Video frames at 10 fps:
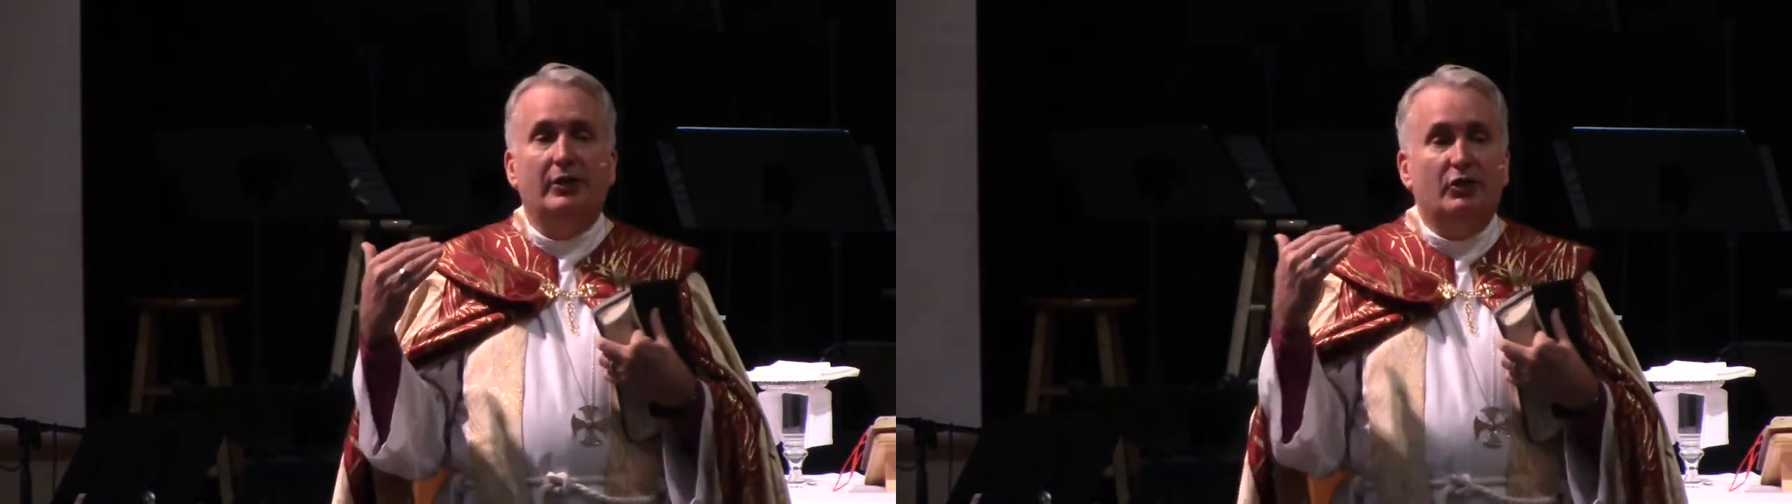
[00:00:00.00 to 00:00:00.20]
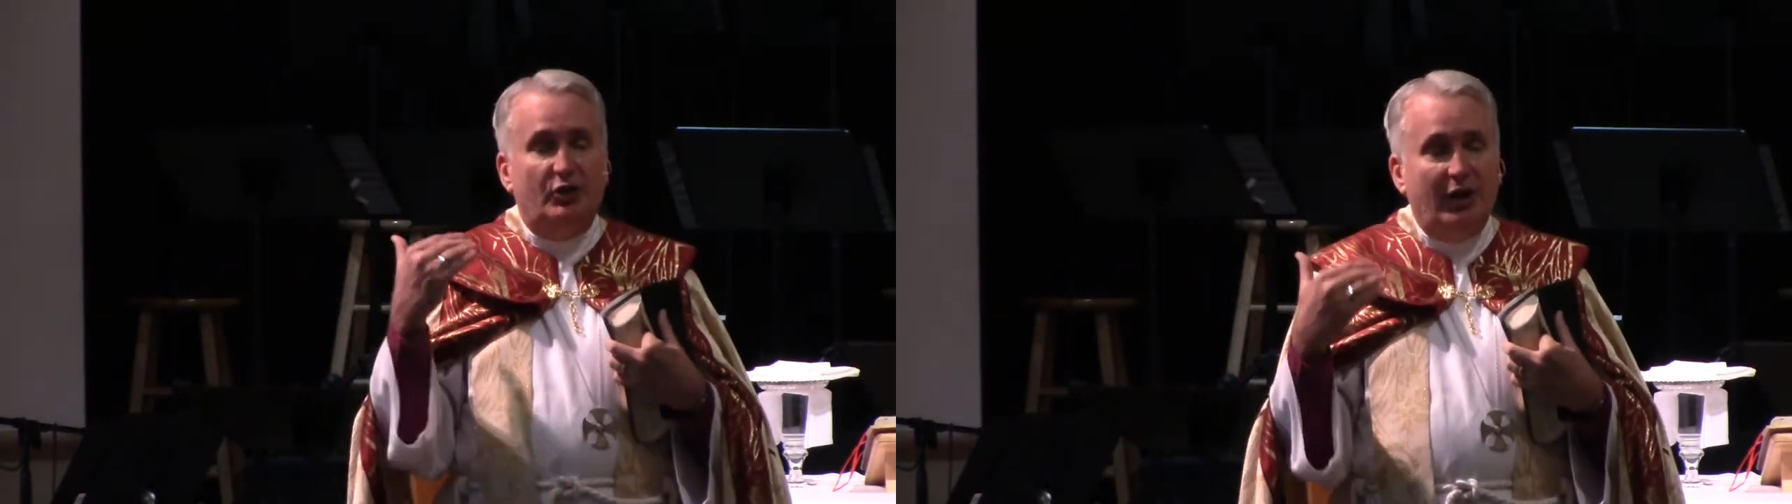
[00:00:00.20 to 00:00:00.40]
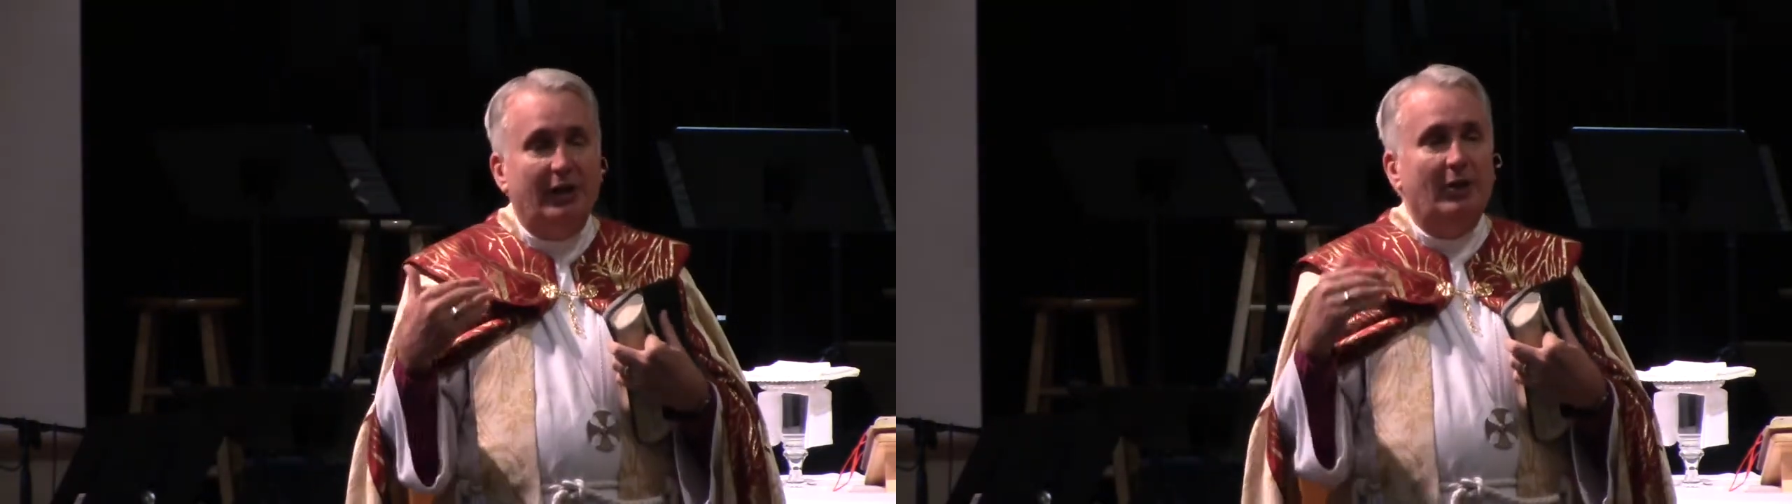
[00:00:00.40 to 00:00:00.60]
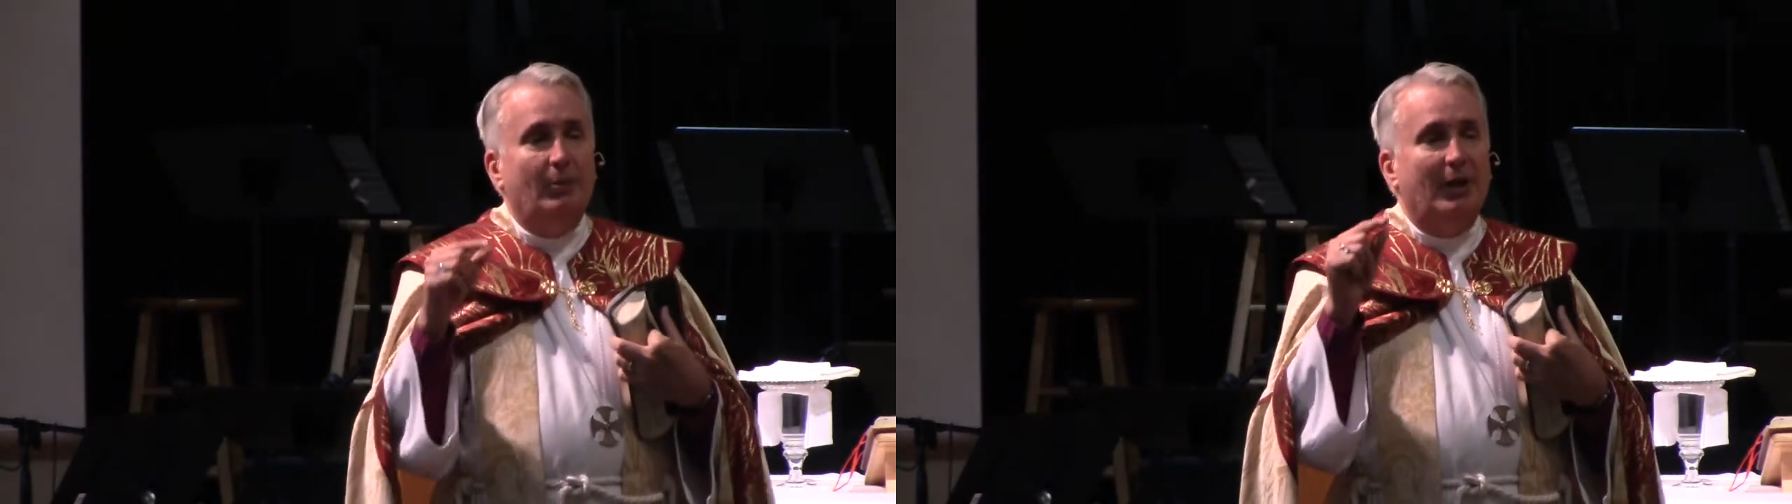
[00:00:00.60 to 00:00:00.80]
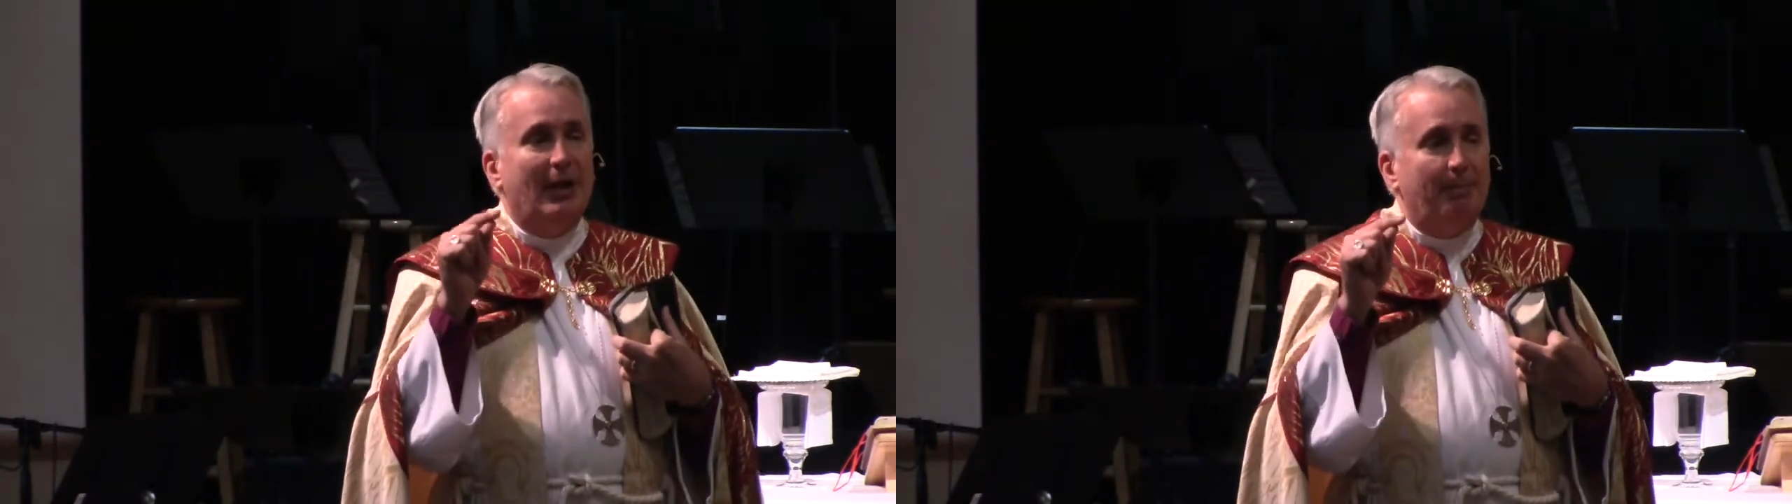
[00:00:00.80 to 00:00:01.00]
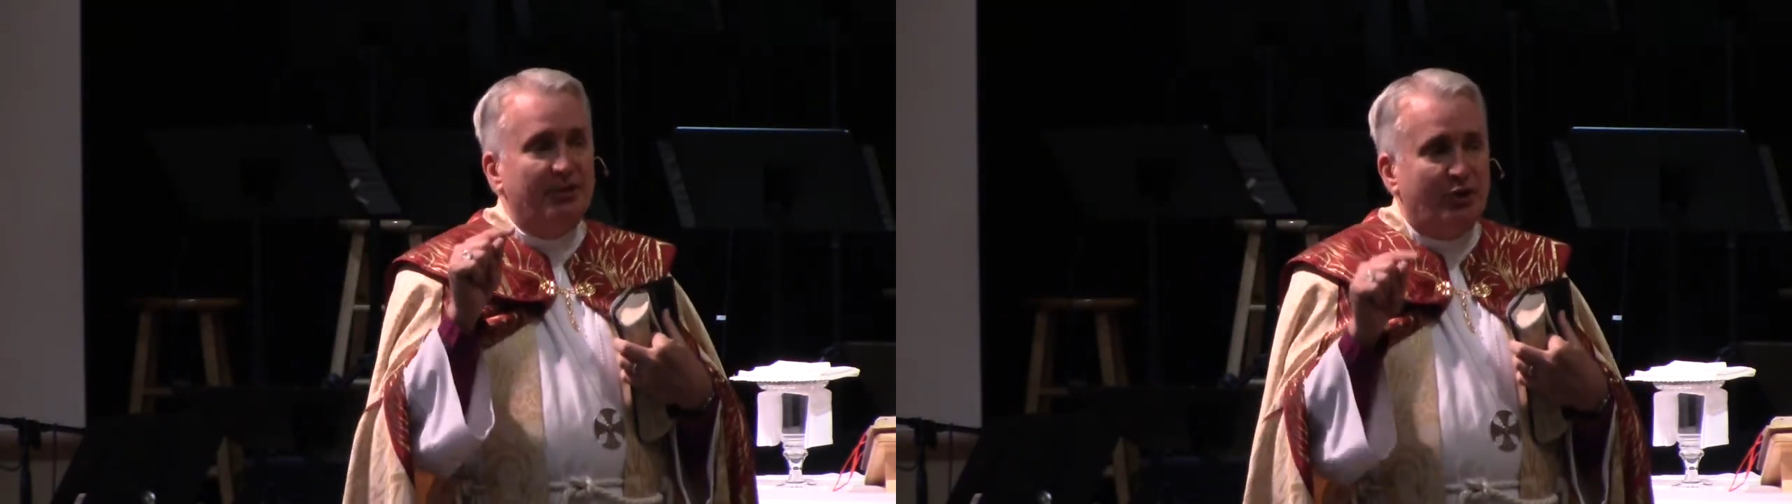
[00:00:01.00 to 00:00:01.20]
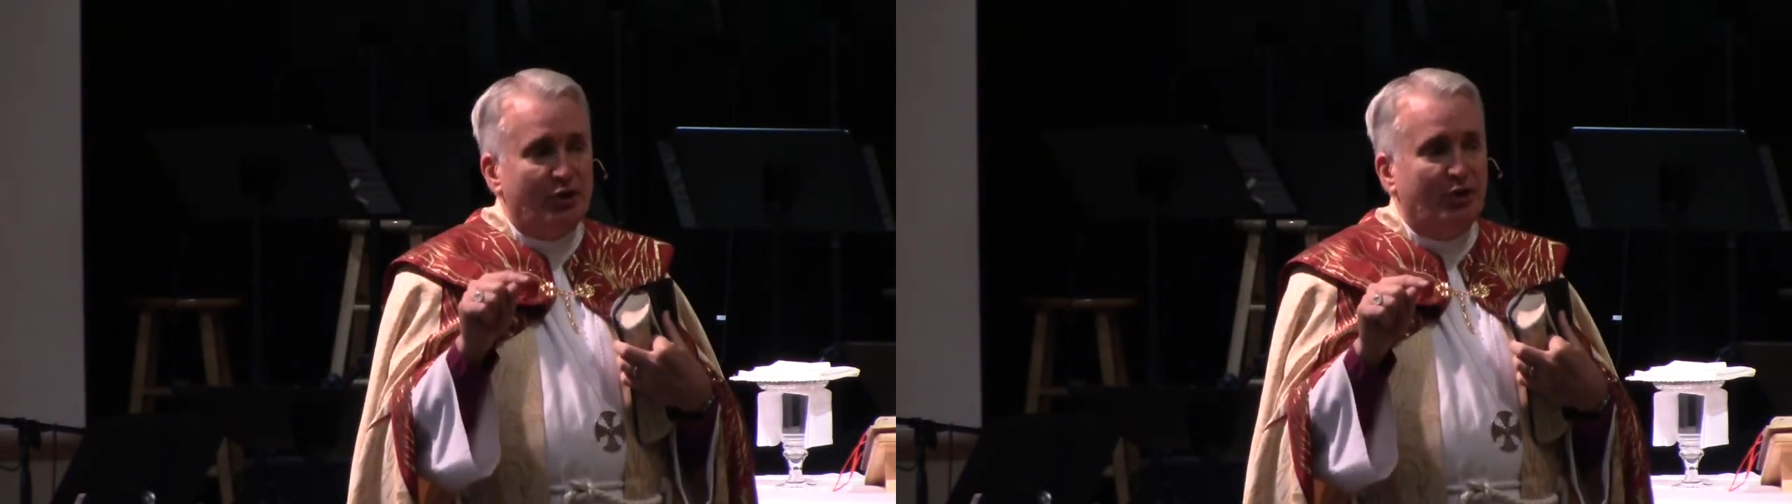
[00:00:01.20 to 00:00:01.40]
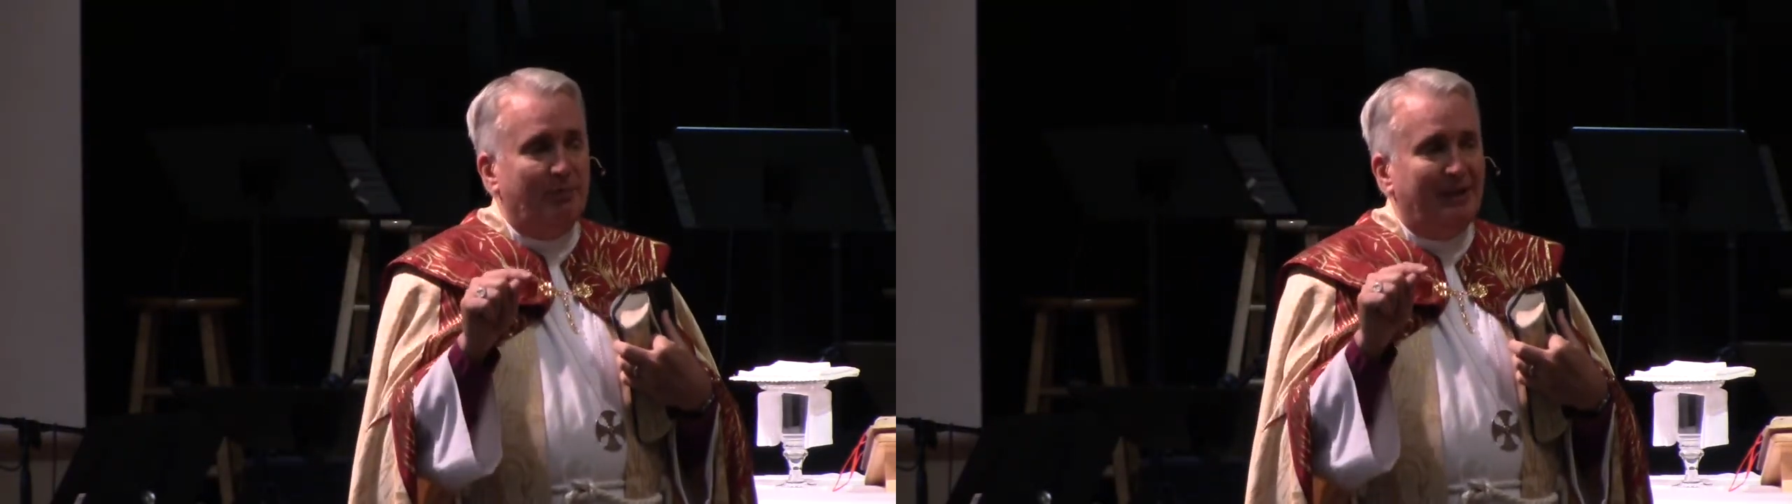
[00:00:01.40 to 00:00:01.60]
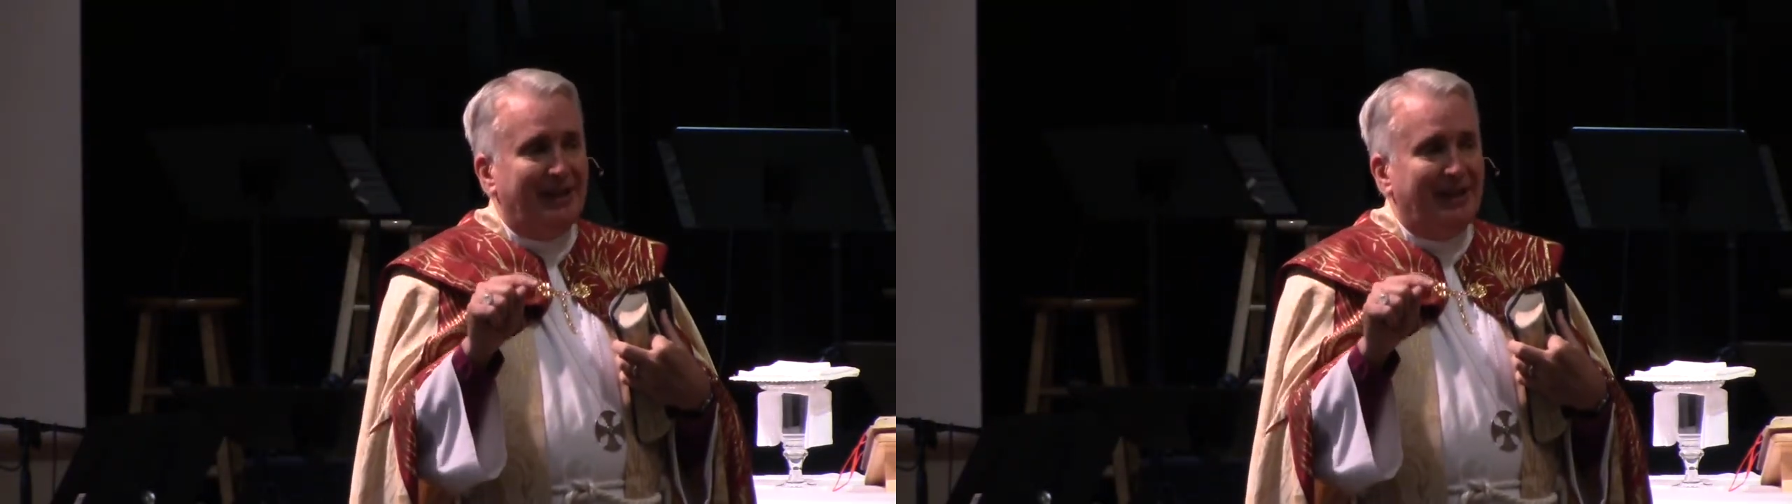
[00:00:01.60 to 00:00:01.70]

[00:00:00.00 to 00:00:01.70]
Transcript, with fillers: genuine opposition